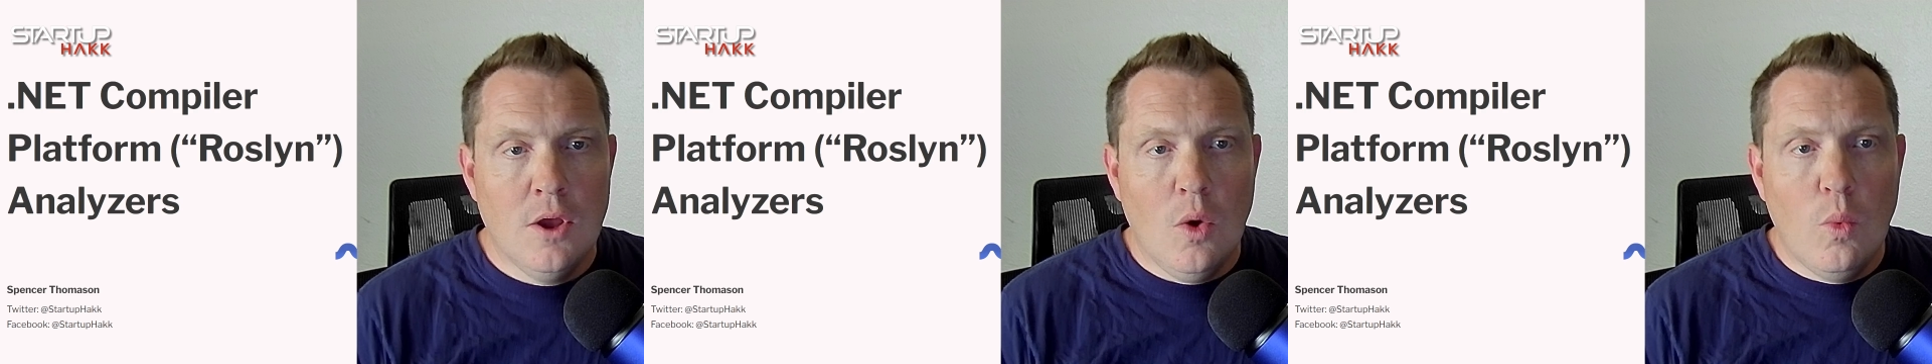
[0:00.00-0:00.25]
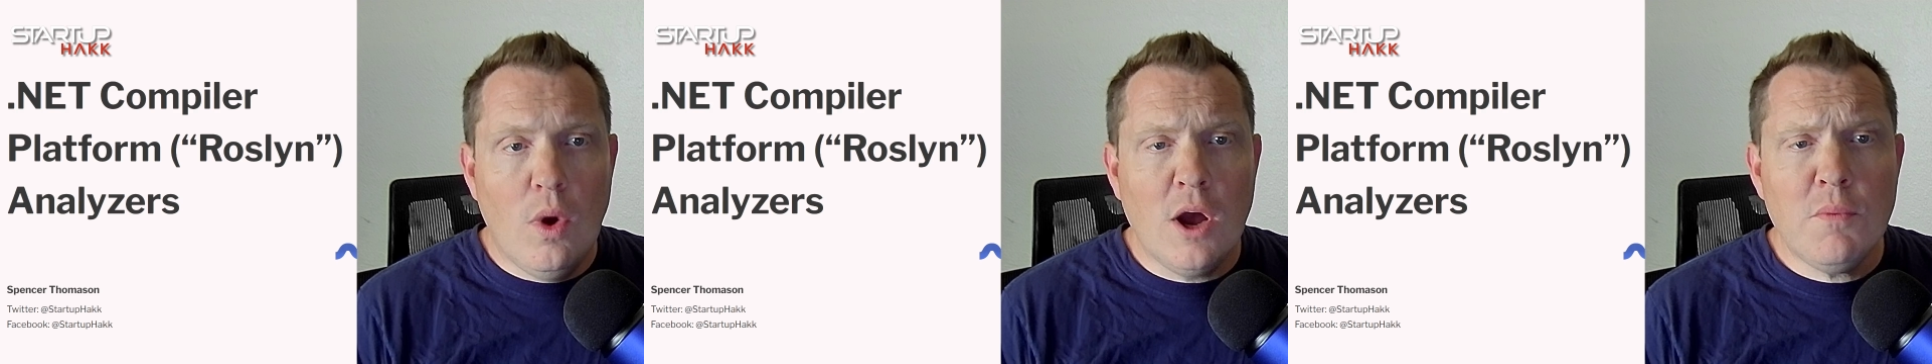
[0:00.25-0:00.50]

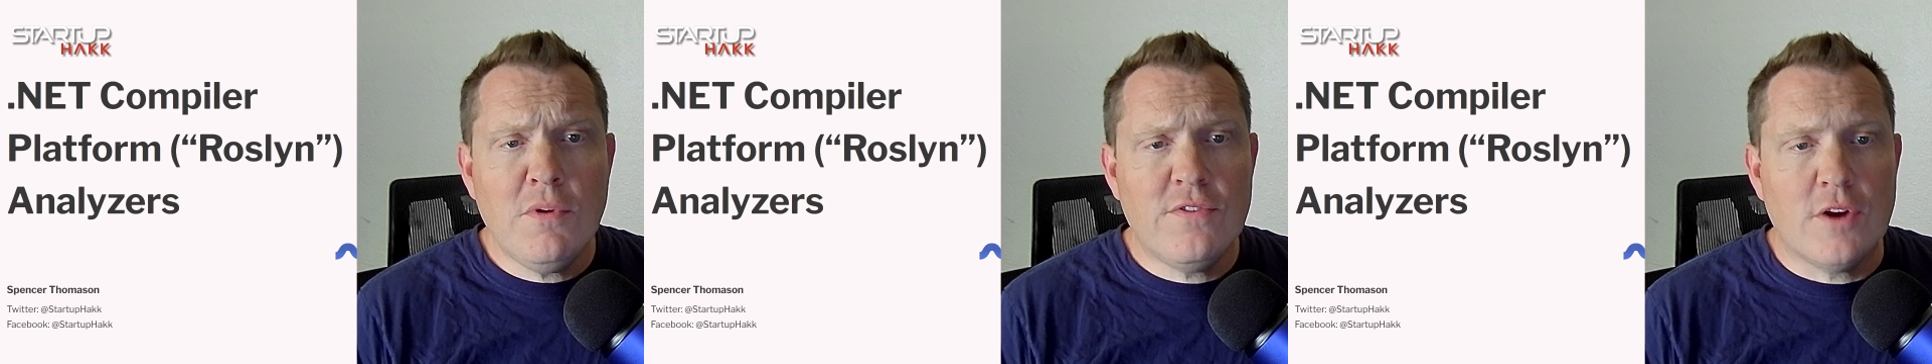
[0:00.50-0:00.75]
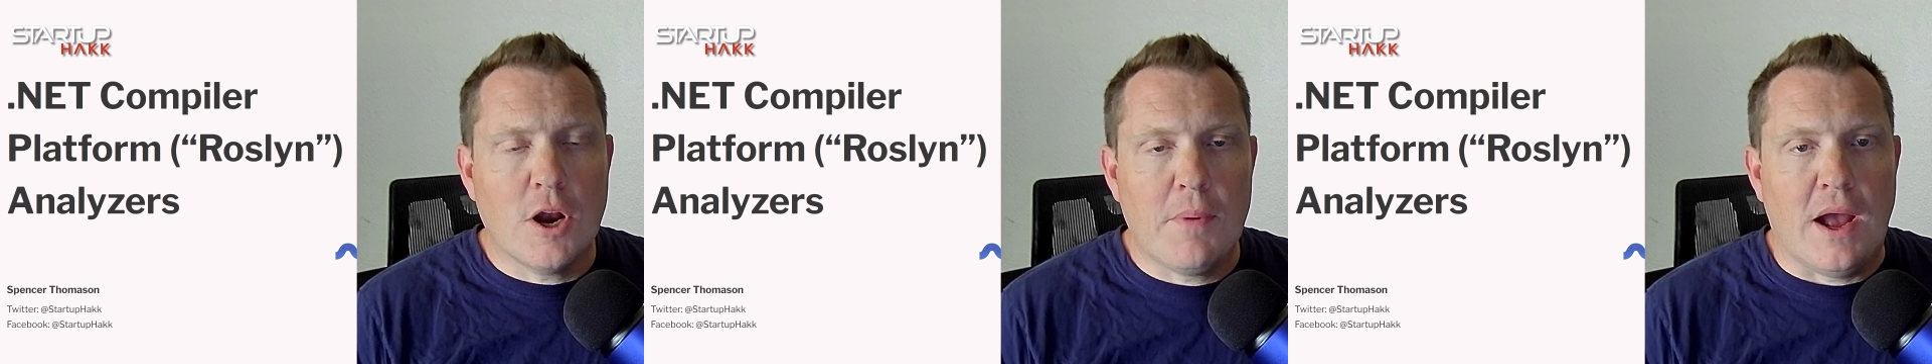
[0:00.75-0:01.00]
Welcome to
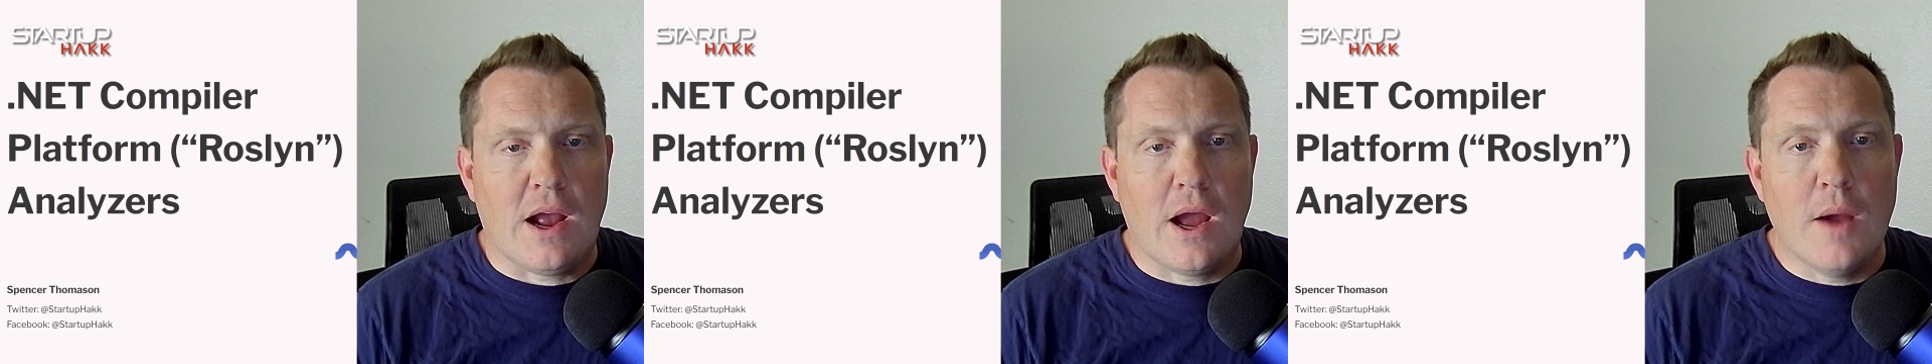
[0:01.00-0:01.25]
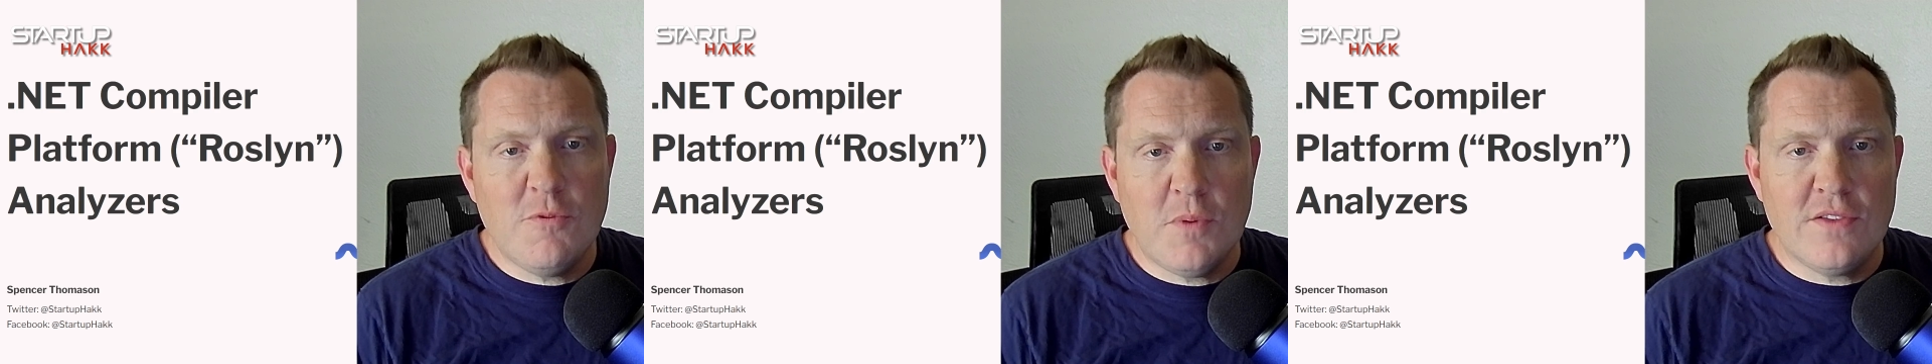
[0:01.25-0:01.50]
Startup Hack.
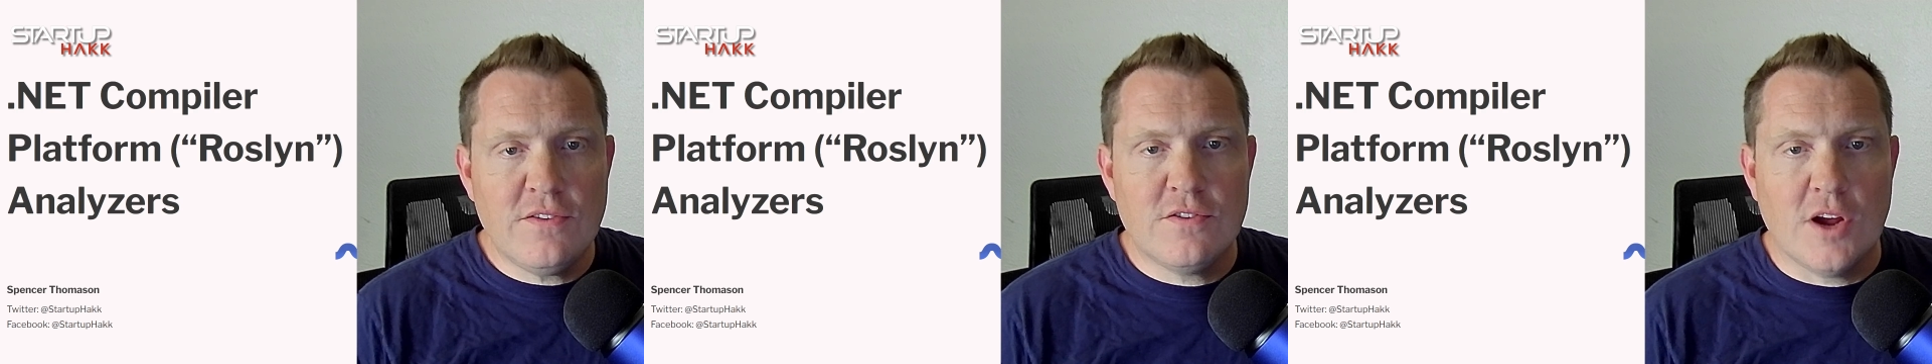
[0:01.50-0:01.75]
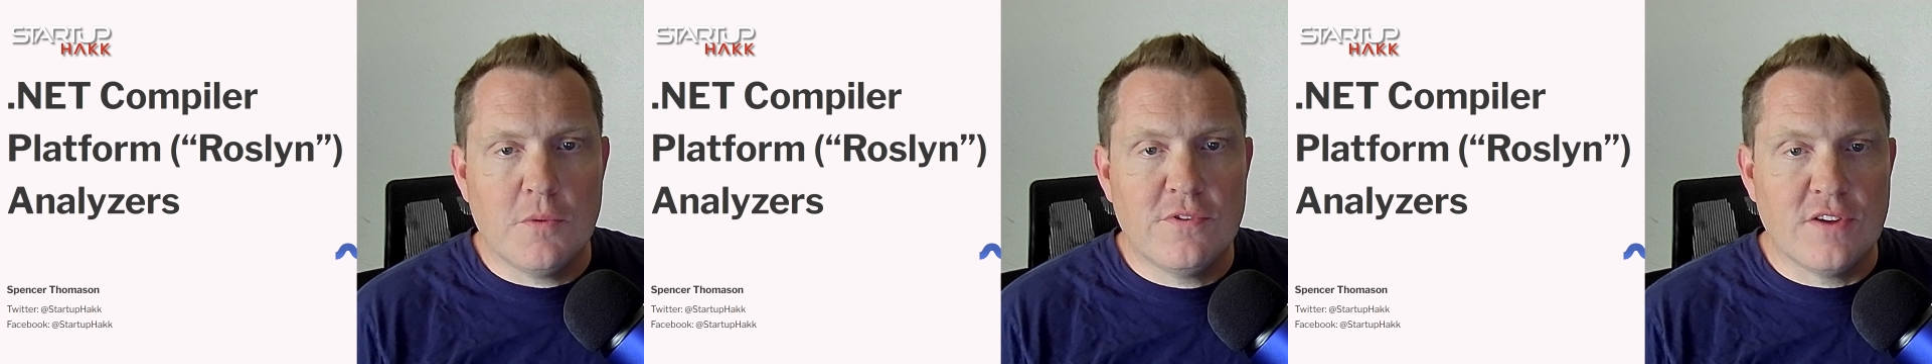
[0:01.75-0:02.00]
I'm Spencer
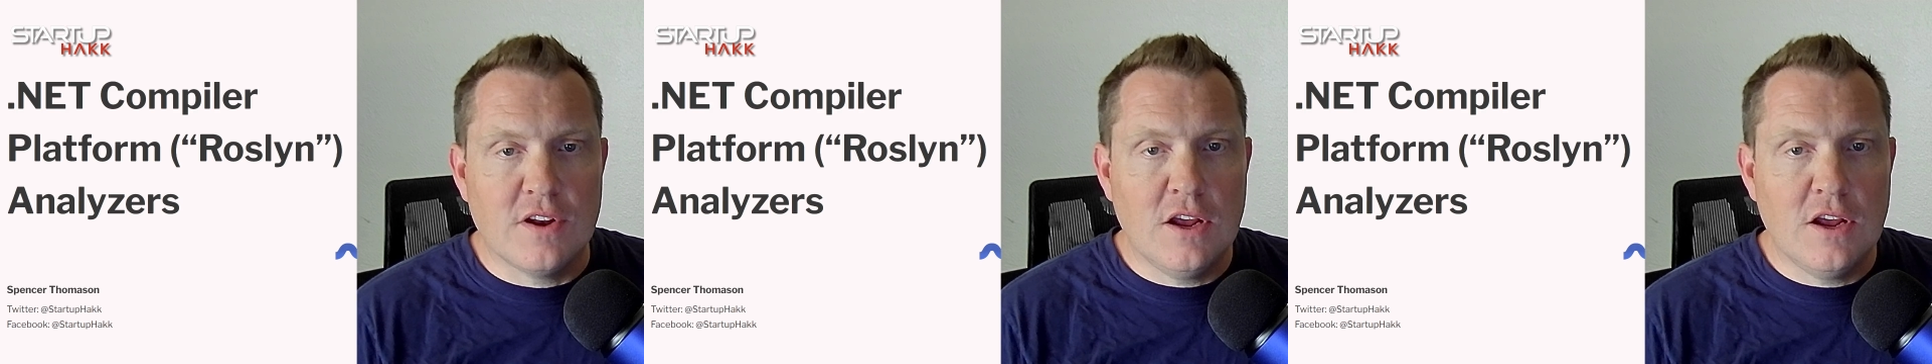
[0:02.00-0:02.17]
Thomason.